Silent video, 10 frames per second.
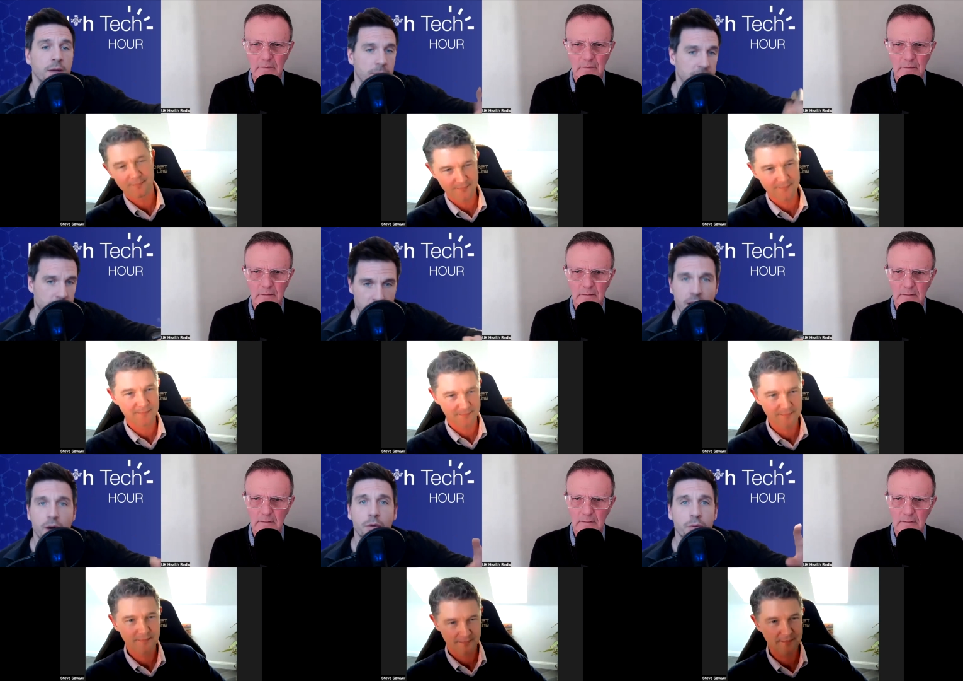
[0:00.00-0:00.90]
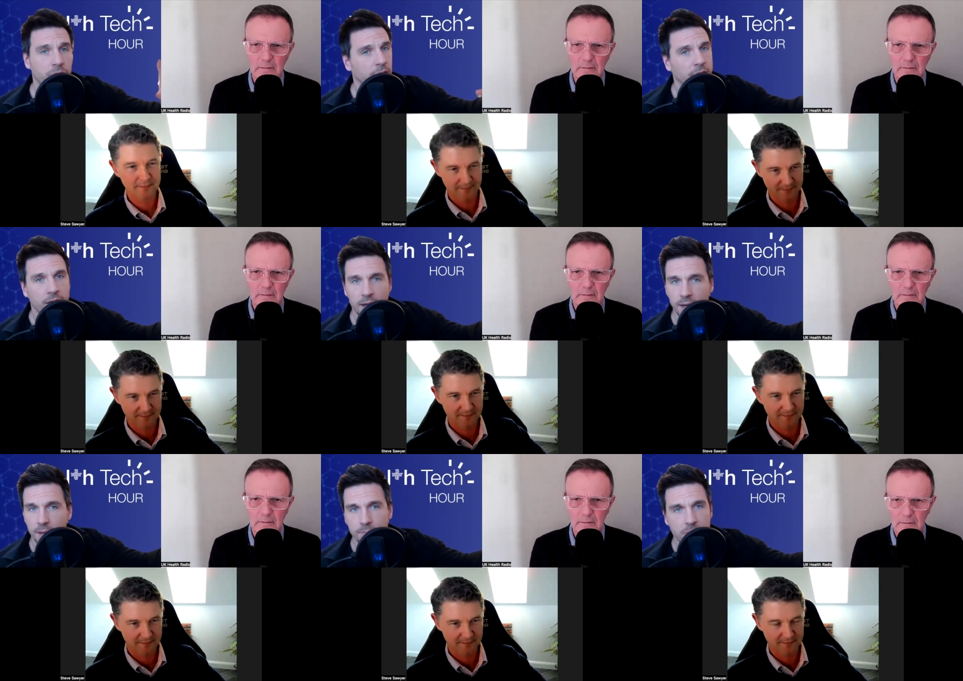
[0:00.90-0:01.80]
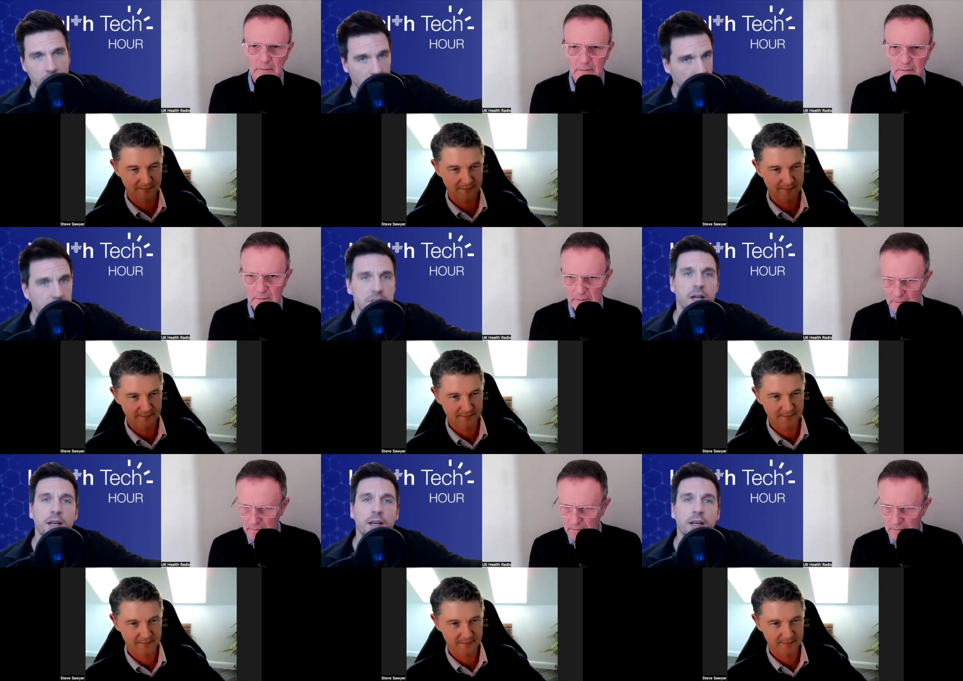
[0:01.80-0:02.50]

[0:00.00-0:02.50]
Speaker 1: mental health um, you know, lifestyle